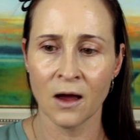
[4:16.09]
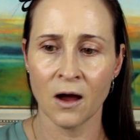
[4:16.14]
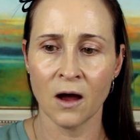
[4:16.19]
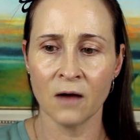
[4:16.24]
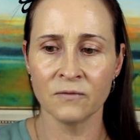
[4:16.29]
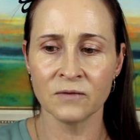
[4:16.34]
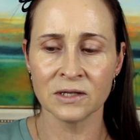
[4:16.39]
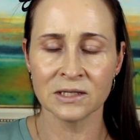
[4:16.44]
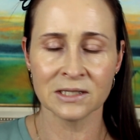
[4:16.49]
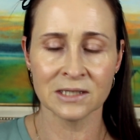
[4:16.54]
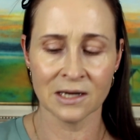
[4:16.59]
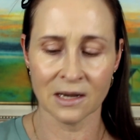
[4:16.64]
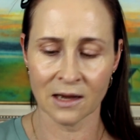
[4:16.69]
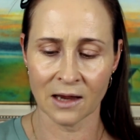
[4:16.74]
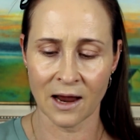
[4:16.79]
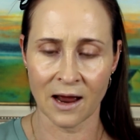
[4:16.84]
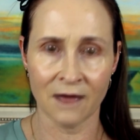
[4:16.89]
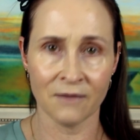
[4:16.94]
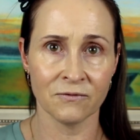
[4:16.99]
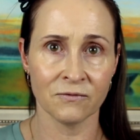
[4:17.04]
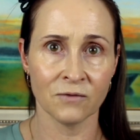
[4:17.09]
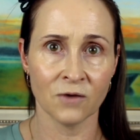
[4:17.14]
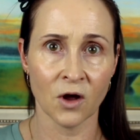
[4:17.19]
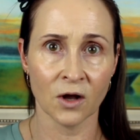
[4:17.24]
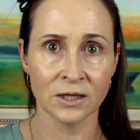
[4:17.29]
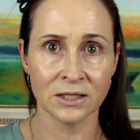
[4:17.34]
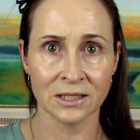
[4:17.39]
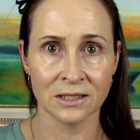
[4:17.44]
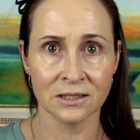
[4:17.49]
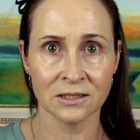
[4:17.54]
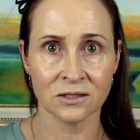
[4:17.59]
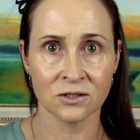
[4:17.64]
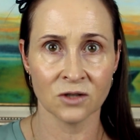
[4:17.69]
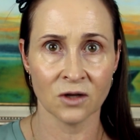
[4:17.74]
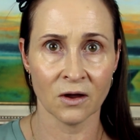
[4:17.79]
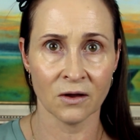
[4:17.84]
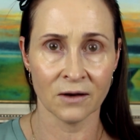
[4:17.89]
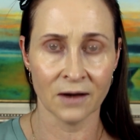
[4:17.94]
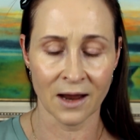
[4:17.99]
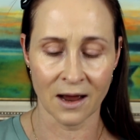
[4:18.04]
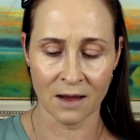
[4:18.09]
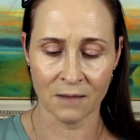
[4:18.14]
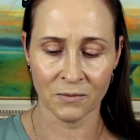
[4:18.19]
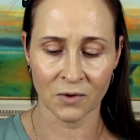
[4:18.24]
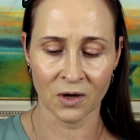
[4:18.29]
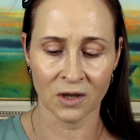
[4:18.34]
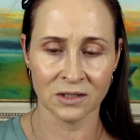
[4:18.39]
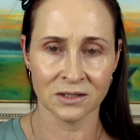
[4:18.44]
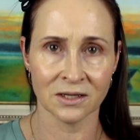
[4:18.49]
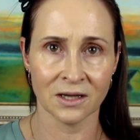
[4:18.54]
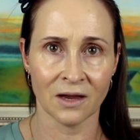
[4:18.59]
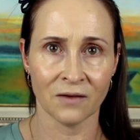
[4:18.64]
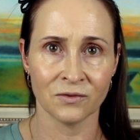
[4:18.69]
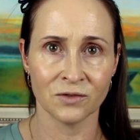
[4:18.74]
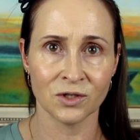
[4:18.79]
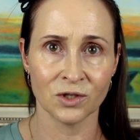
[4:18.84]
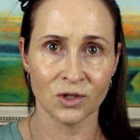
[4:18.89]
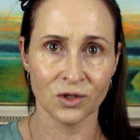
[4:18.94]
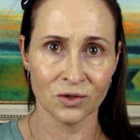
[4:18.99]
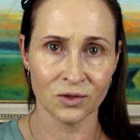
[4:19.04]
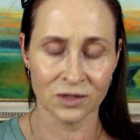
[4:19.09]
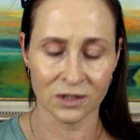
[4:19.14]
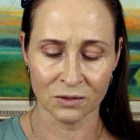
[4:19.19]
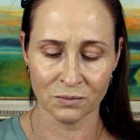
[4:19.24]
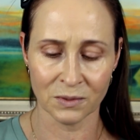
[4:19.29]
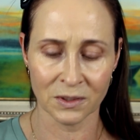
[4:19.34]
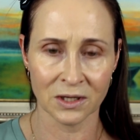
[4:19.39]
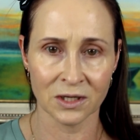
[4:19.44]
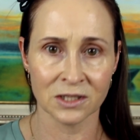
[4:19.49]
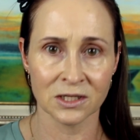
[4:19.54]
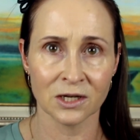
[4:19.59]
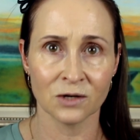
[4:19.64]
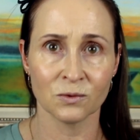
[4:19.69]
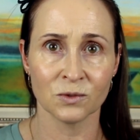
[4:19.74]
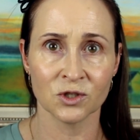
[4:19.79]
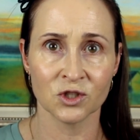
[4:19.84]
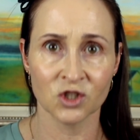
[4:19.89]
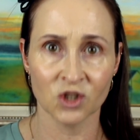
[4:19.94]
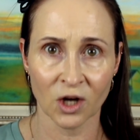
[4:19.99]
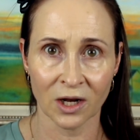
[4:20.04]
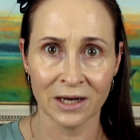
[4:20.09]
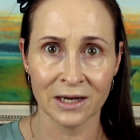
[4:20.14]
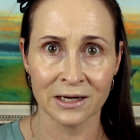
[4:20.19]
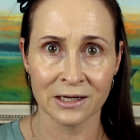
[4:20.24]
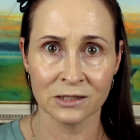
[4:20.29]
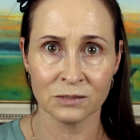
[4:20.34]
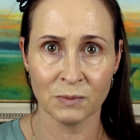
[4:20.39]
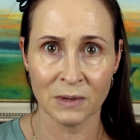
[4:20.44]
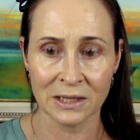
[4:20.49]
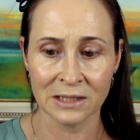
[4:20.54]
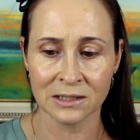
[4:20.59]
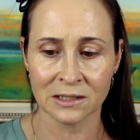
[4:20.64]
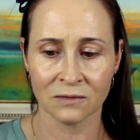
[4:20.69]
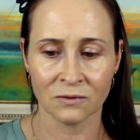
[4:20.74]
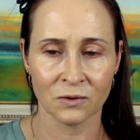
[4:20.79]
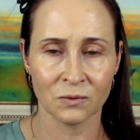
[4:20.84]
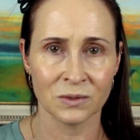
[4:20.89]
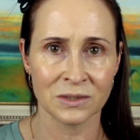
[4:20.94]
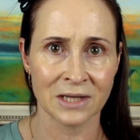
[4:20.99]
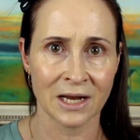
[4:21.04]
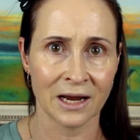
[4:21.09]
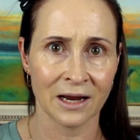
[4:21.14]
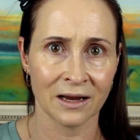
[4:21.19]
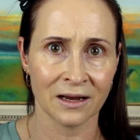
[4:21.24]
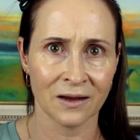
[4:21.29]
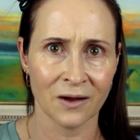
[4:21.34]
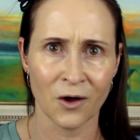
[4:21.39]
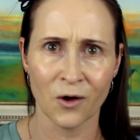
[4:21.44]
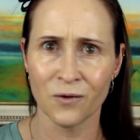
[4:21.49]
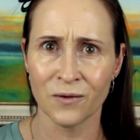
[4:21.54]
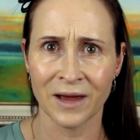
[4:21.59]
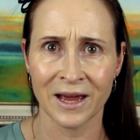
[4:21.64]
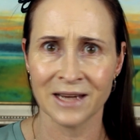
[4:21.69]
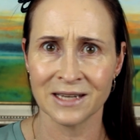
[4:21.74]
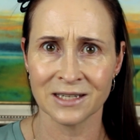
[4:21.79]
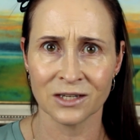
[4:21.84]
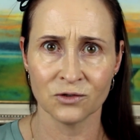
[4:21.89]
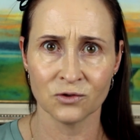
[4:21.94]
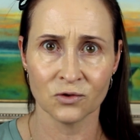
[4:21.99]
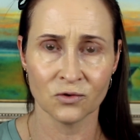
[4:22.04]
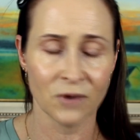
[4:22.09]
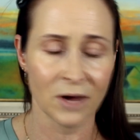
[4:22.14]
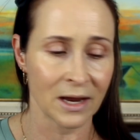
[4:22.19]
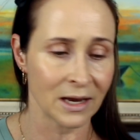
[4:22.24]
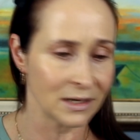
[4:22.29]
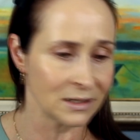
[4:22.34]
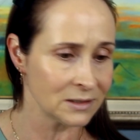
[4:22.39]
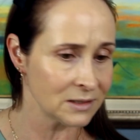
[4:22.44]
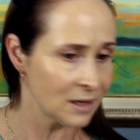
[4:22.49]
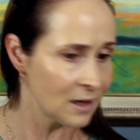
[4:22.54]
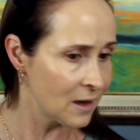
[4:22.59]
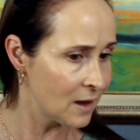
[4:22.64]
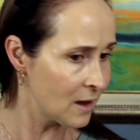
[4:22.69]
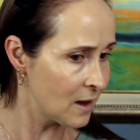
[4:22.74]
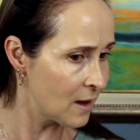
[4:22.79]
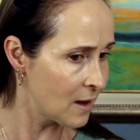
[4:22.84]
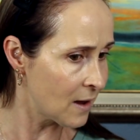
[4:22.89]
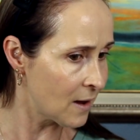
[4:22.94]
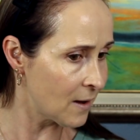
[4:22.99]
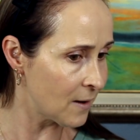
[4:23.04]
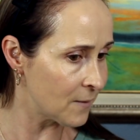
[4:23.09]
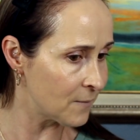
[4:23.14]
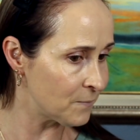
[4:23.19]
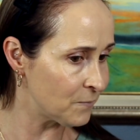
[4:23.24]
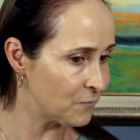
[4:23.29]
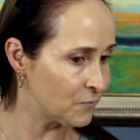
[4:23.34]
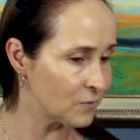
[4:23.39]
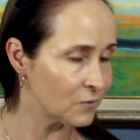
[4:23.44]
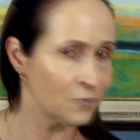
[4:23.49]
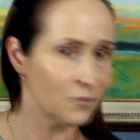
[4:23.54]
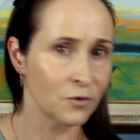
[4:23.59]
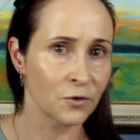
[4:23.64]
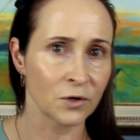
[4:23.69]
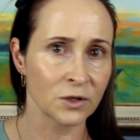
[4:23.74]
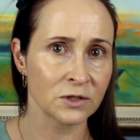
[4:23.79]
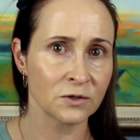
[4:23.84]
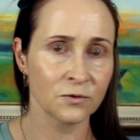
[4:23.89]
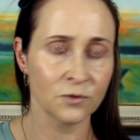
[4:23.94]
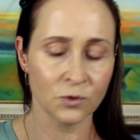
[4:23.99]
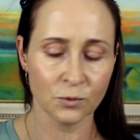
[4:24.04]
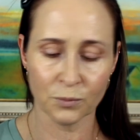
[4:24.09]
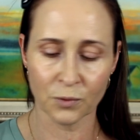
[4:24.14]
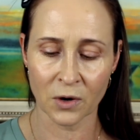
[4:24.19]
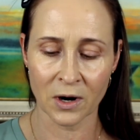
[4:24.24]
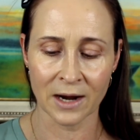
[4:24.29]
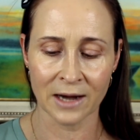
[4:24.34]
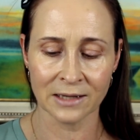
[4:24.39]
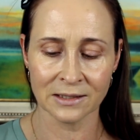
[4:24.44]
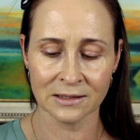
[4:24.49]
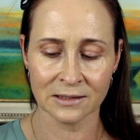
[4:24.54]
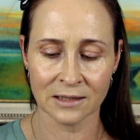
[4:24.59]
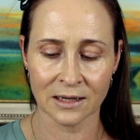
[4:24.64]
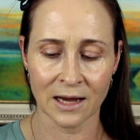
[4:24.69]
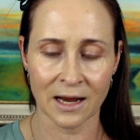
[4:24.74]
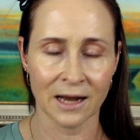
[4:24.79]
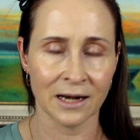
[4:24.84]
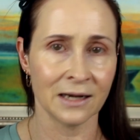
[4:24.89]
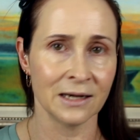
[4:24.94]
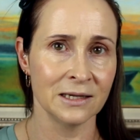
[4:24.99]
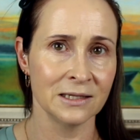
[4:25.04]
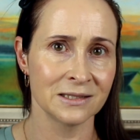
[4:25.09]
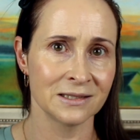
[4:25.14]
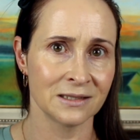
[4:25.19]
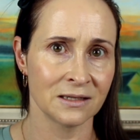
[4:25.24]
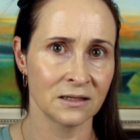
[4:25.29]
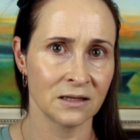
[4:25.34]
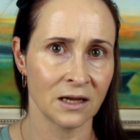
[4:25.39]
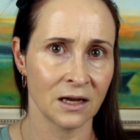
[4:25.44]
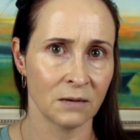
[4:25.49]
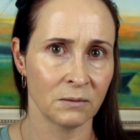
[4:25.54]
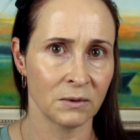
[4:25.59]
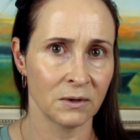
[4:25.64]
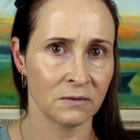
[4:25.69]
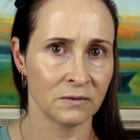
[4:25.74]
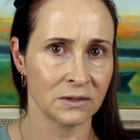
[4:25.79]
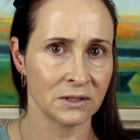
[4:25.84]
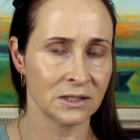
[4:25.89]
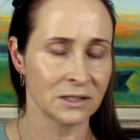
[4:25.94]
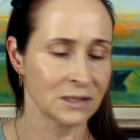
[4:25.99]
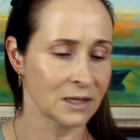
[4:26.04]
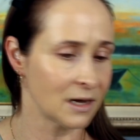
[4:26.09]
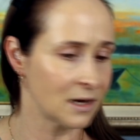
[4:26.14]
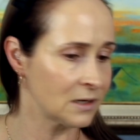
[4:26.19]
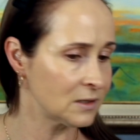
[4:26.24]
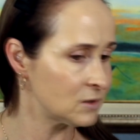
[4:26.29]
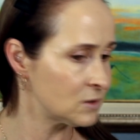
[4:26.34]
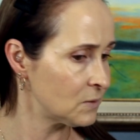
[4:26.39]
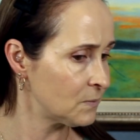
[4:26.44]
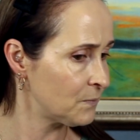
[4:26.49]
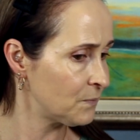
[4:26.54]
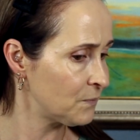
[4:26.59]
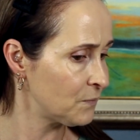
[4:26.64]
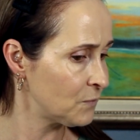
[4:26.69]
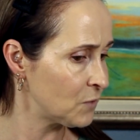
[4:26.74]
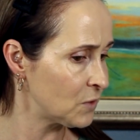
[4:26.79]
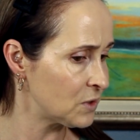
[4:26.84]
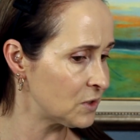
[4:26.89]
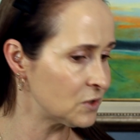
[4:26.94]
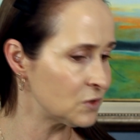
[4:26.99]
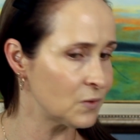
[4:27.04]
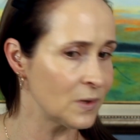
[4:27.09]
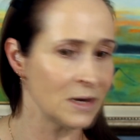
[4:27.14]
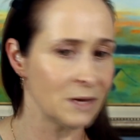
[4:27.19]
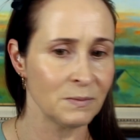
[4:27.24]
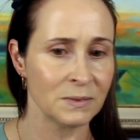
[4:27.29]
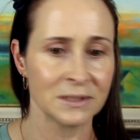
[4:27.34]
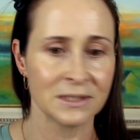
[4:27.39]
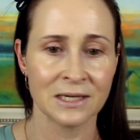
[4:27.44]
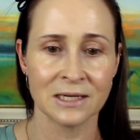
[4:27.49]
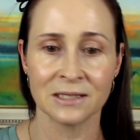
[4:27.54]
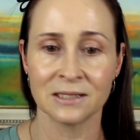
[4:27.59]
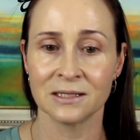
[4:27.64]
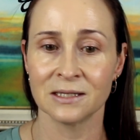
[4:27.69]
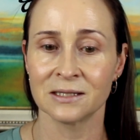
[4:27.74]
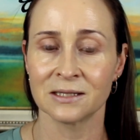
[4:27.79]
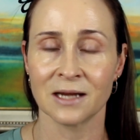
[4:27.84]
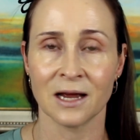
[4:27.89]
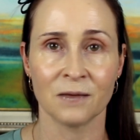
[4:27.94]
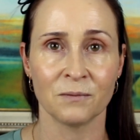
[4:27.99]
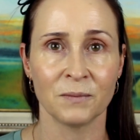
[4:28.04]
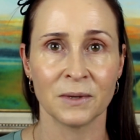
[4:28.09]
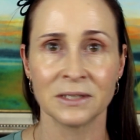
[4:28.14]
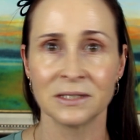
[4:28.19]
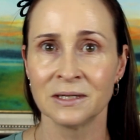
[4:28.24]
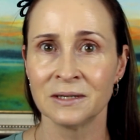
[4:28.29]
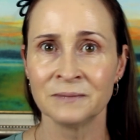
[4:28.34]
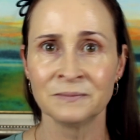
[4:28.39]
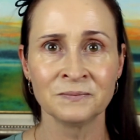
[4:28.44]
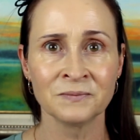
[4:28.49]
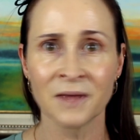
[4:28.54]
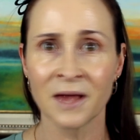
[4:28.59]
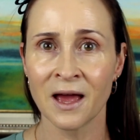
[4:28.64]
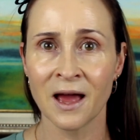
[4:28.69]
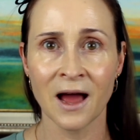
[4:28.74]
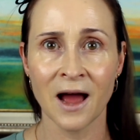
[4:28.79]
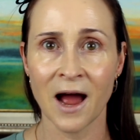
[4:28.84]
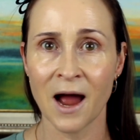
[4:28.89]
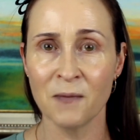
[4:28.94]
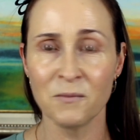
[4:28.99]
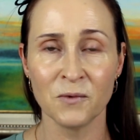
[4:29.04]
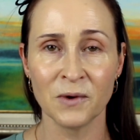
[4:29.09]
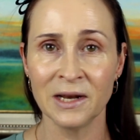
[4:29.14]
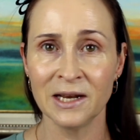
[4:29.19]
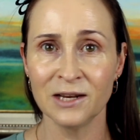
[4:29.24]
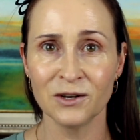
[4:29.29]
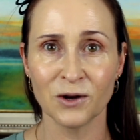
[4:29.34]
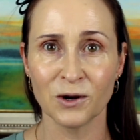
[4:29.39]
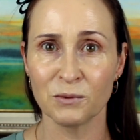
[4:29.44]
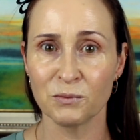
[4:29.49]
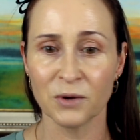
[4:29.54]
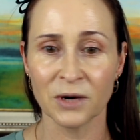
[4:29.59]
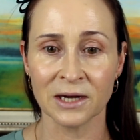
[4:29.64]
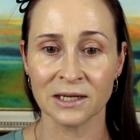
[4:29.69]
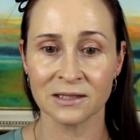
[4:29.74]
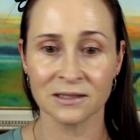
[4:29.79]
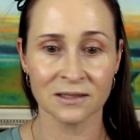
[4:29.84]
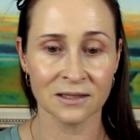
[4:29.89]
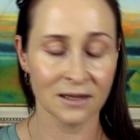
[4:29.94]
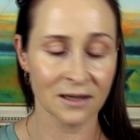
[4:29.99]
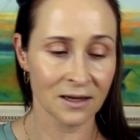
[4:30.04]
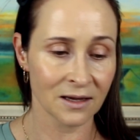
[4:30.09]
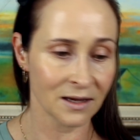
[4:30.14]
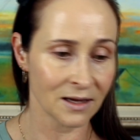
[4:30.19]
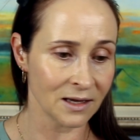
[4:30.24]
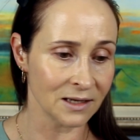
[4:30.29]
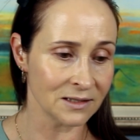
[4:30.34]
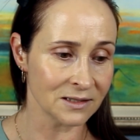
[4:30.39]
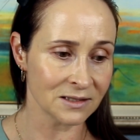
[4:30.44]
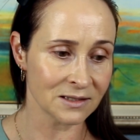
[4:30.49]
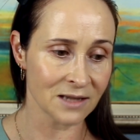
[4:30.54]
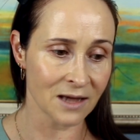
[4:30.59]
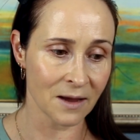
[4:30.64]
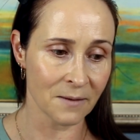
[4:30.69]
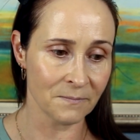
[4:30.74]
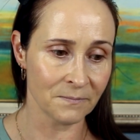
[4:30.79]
Obviously I've got it, so now I'm going to have to use it because it was jolly expensive. It was like over 800 Rand for its full price. I at least did get a bit of a discount with the 20% discount, but I'm really not impressed. It's